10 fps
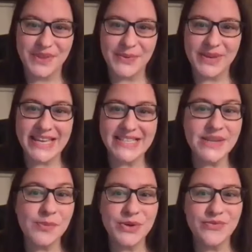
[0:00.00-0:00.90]
We hear
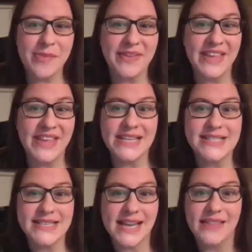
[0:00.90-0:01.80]
someone rubbing their
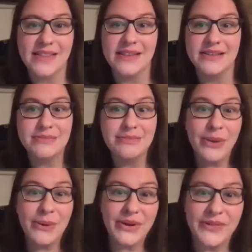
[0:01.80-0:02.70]
hands together,
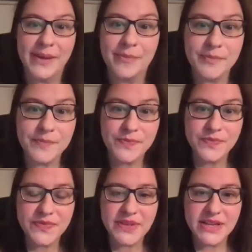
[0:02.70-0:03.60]
blowing on them.
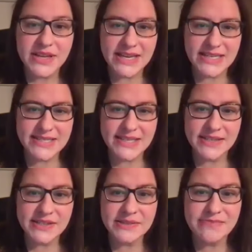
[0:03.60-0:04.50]

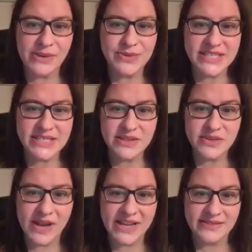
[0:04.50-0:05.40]
External, mountain,
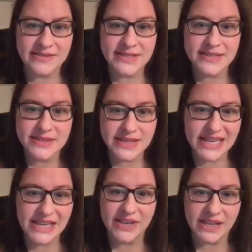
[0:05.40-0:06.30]
Wales,
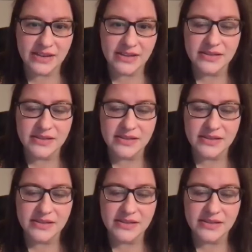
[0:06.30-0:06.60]
evening.